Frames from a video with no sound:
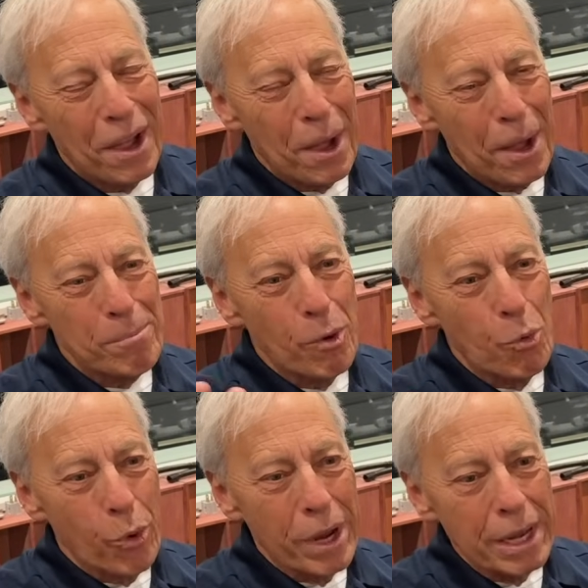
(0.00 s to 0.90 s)
um,
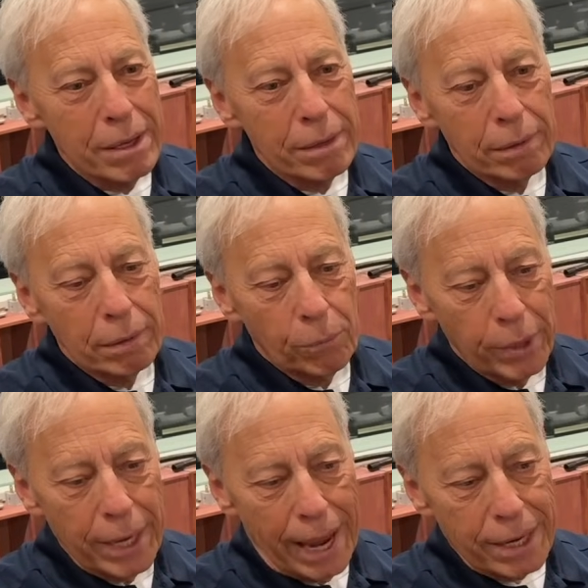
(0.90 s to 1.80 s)
we,
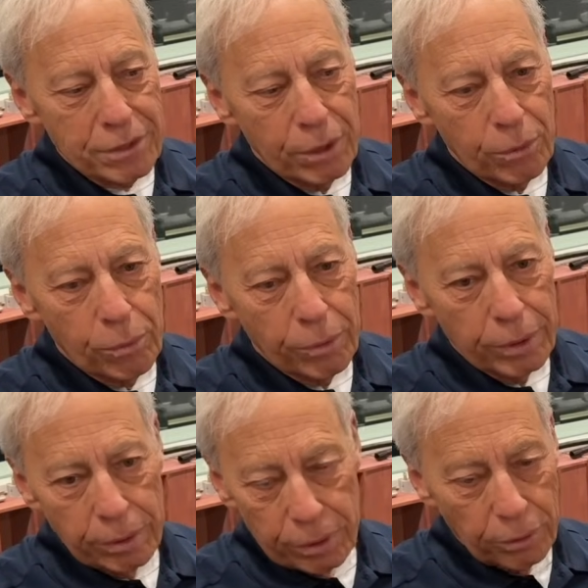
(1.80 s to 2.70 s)
we ask that
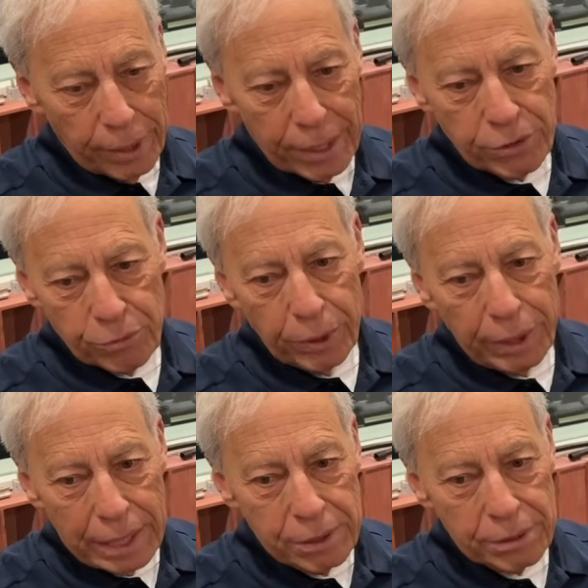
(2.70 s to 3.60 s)
we, you let us
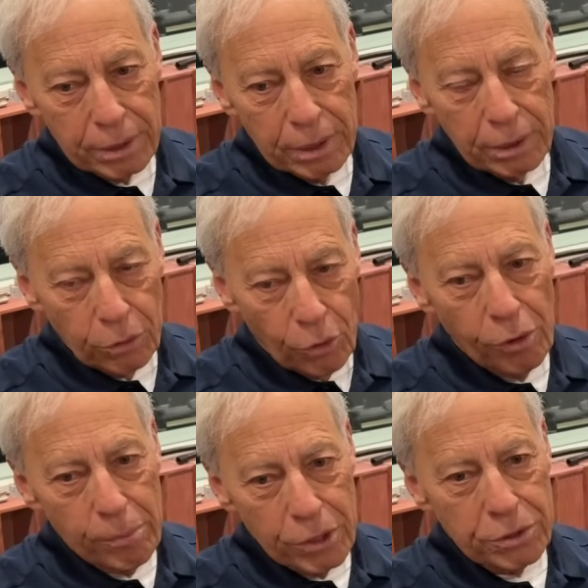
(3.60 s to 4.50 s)
release
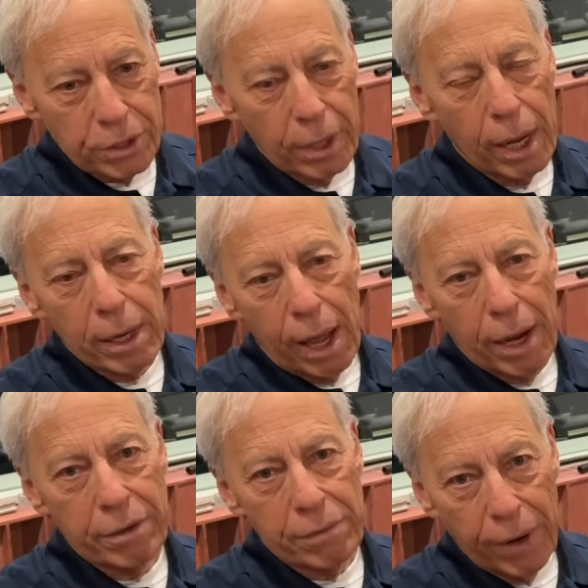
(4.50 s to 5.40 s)
your music on
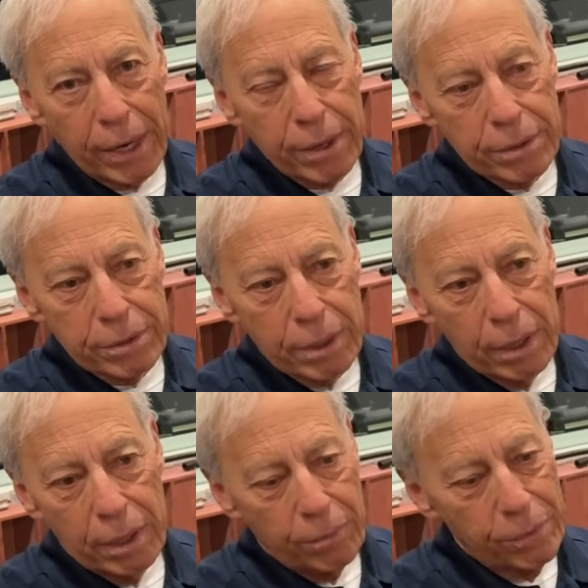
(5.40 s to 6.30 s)
Octave Records.
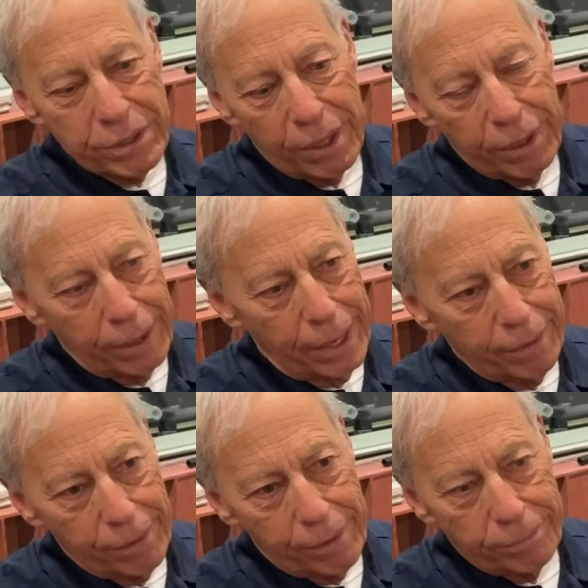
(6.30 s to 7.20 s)
We sell, I
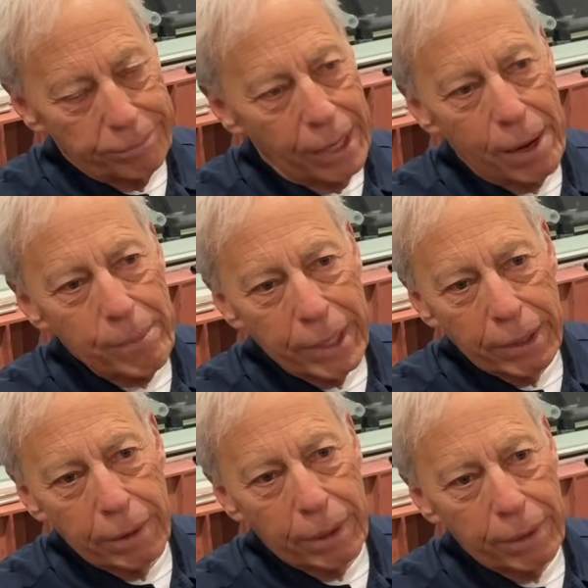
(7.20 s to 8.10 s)
don't know, how
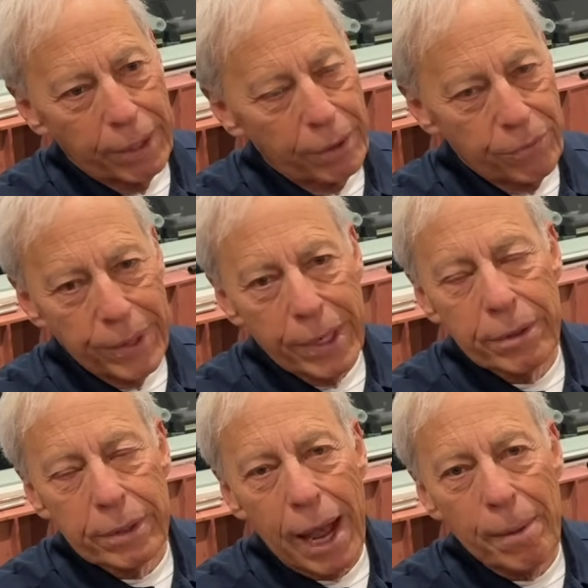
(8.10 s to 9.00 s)
many, I think
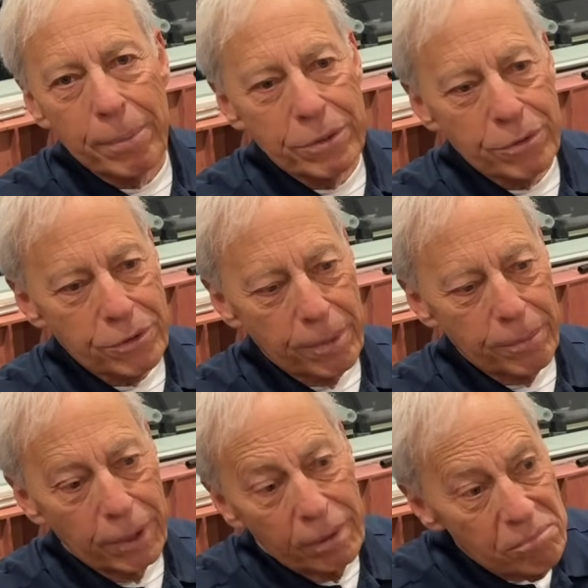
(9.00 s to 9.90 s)
300 copies or
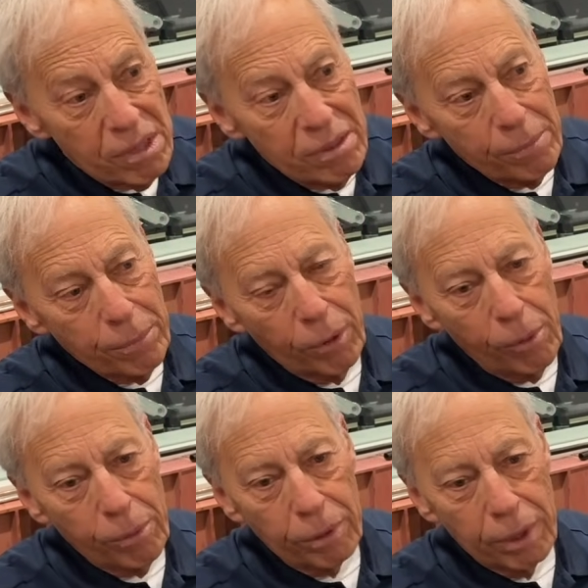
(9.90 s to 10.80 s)
something, and then we're
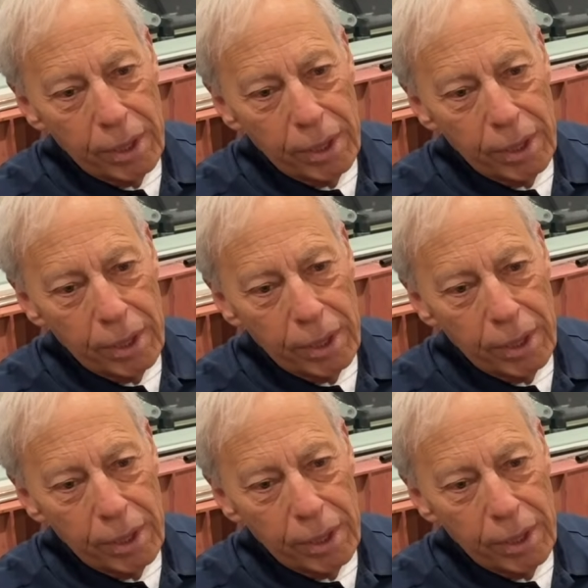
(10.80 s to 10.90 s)
whole.